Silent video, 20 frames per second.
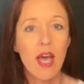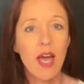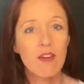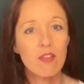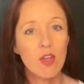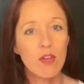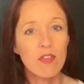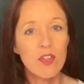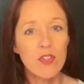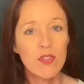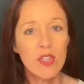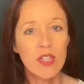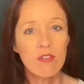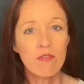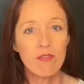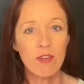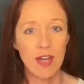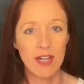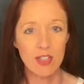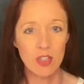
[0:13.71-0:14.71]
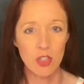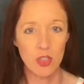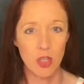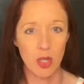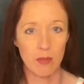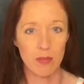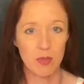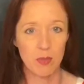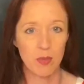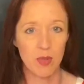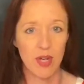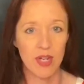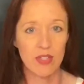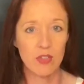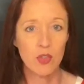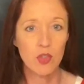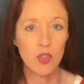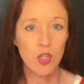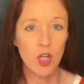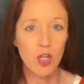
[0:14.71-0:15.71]
you ever seen Firestop spray
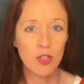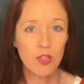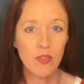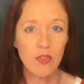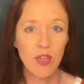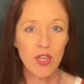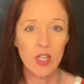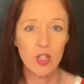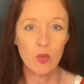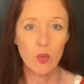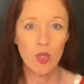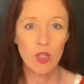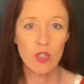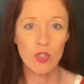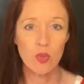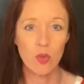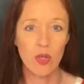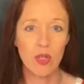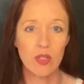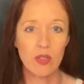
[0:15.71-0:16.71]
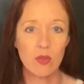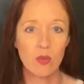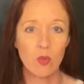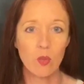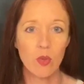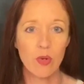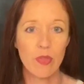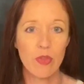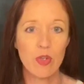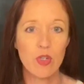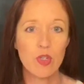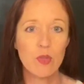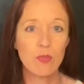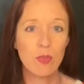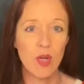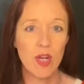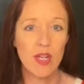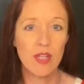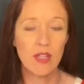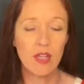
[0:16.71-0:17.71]
installed at the head of wall joint where they're
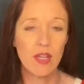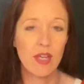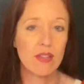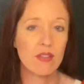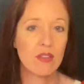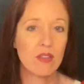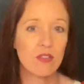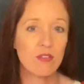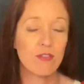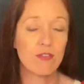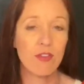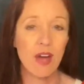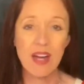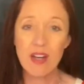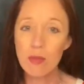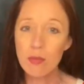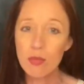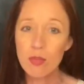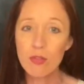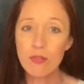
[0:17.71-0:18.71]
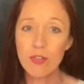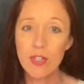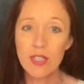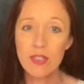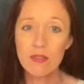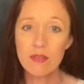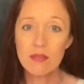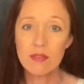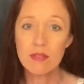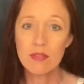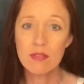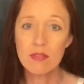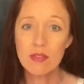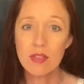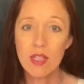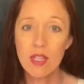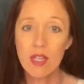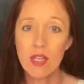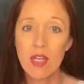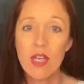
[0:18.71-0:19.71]
spraying against fireproofing?
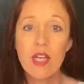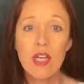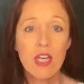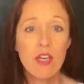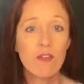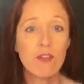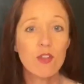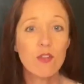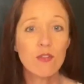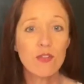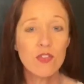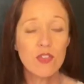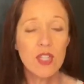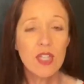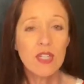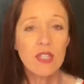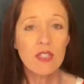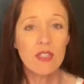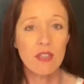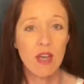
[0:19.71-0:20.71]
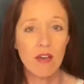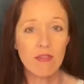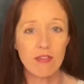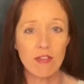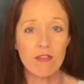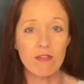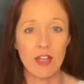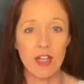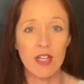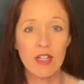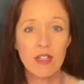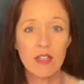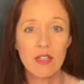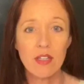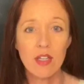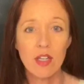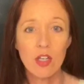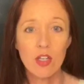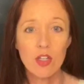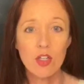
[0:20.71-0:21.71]
If you've seen enough of it,
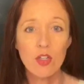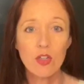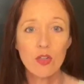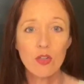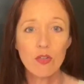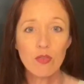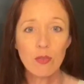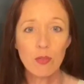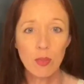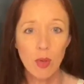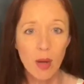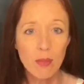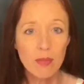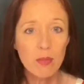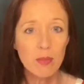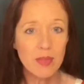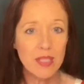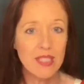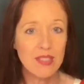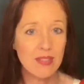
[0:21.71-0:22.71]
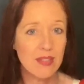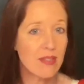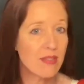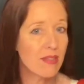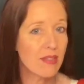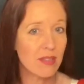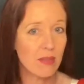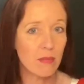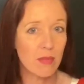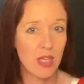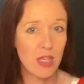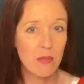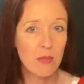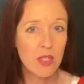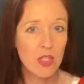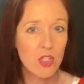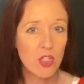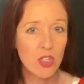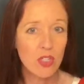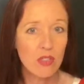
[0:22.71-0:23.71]
you've probably seen some
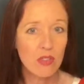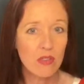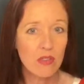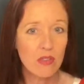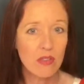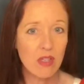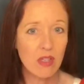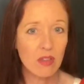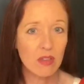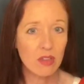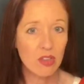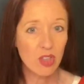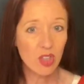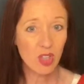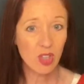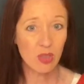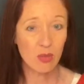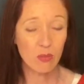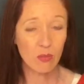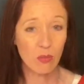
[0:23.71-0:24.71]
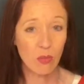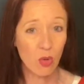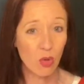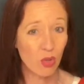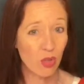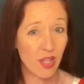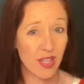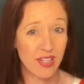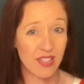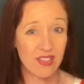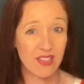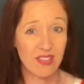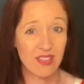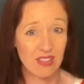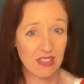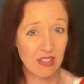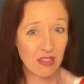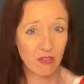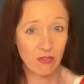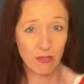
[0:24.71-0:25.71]
images that look more like a
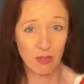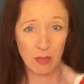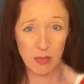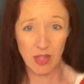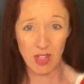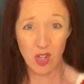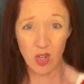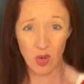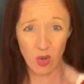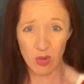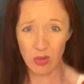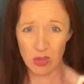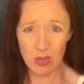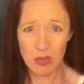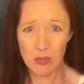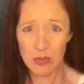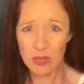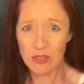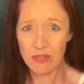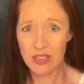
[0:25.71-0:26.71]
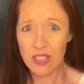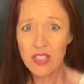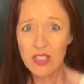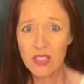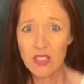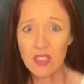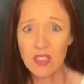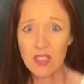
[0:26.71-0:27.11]
scene from a horror movie,